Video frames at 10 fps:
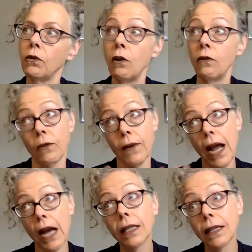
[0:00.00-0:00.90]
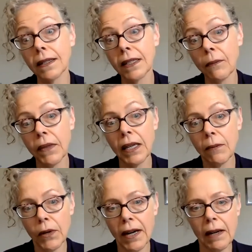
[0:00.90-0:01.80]
overreacting to something
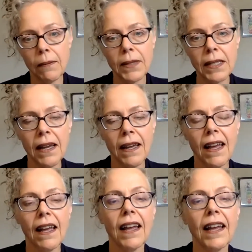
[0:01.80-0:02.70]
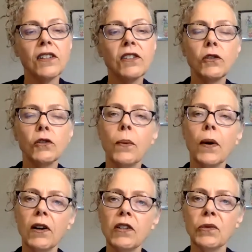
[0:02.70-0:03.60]
perhaps. And as your
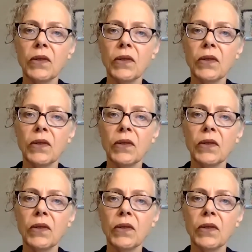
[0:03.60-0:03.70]
parts